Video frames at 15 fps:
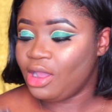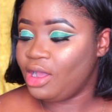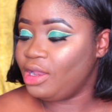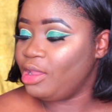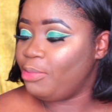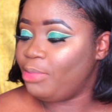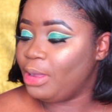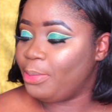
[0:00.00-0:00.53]

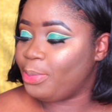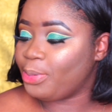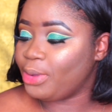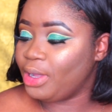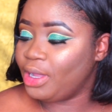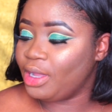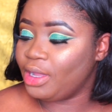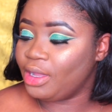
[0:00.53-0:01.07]

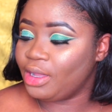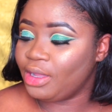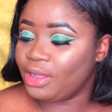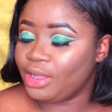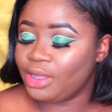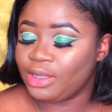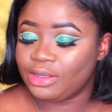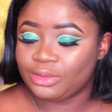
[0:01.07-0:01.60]

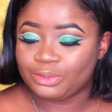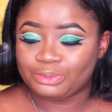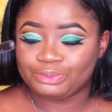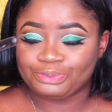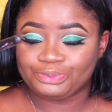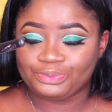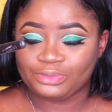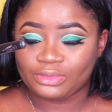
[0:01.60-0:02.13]
Colourpop
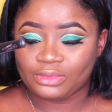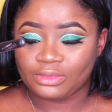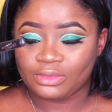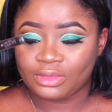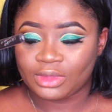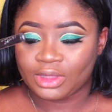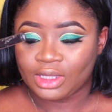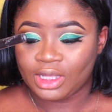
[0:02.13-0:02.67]

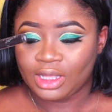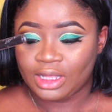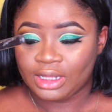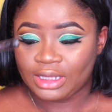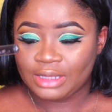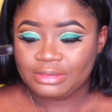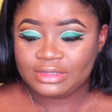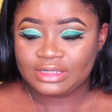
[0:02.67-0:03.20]

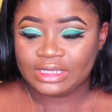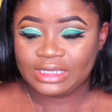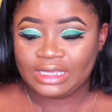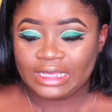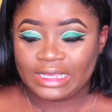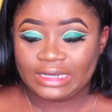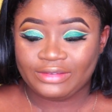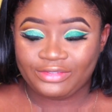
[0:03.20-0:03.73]

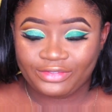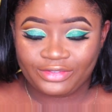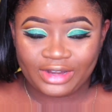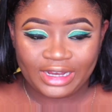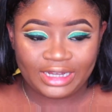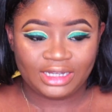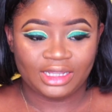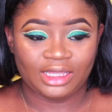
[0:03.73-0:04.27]
lipstick in
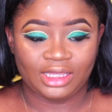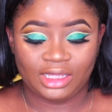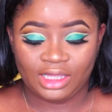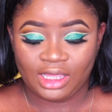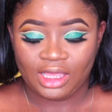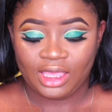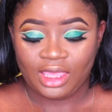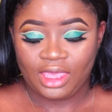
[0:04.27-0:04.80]
Friday.
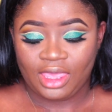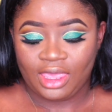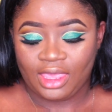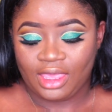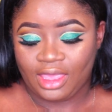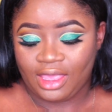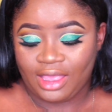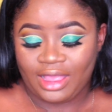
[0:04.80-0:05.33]

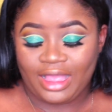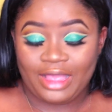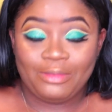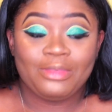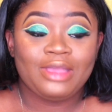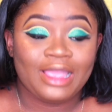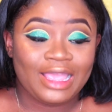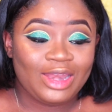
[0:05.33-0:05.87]

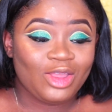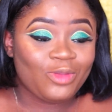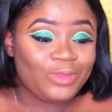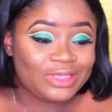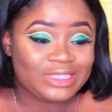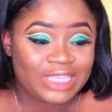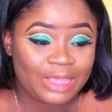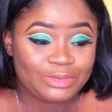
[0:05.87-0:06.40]
I'm a little
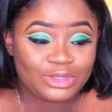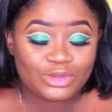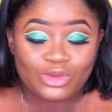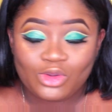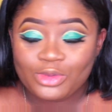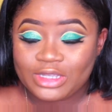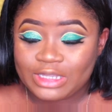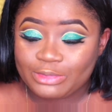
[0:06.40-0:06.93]
bit
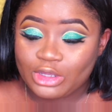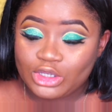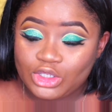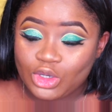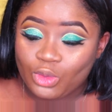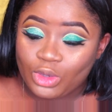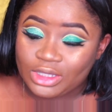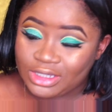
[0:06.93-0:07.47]
skeptical because I'm not
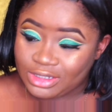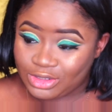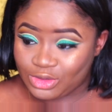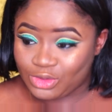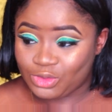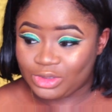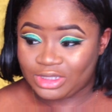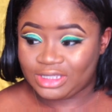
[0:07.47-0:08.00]
sure what to
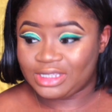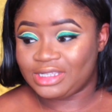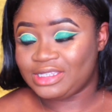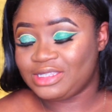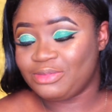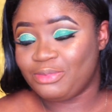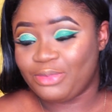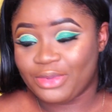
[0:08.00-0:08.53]
do with
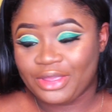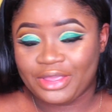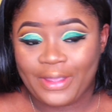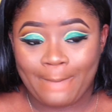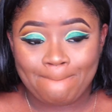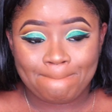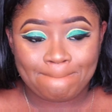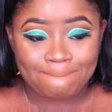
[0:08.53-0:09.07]
this, but